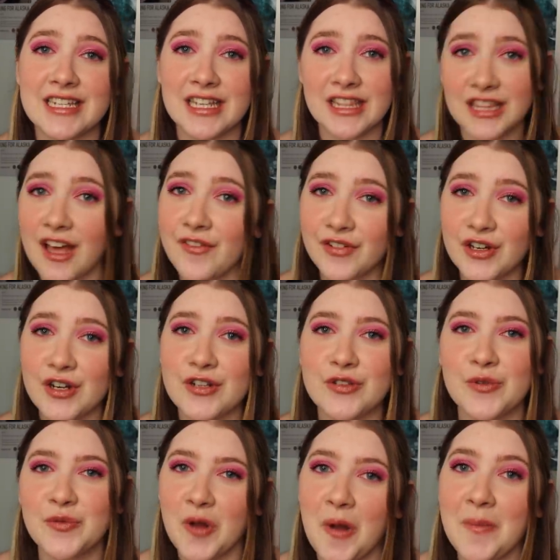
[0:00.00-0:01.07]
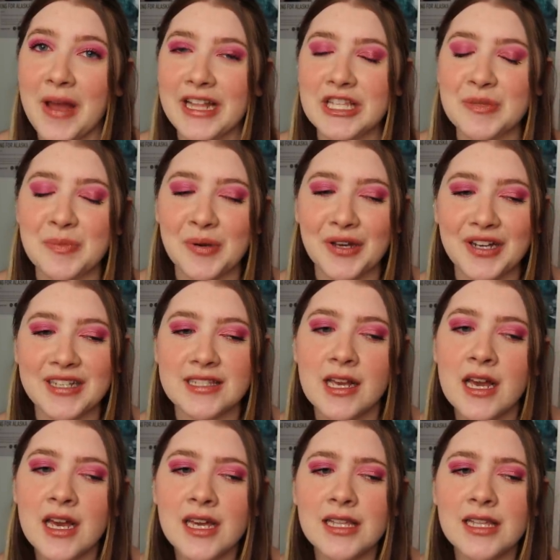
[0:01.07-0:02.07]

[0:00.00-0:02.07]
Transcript: to lovers romance books.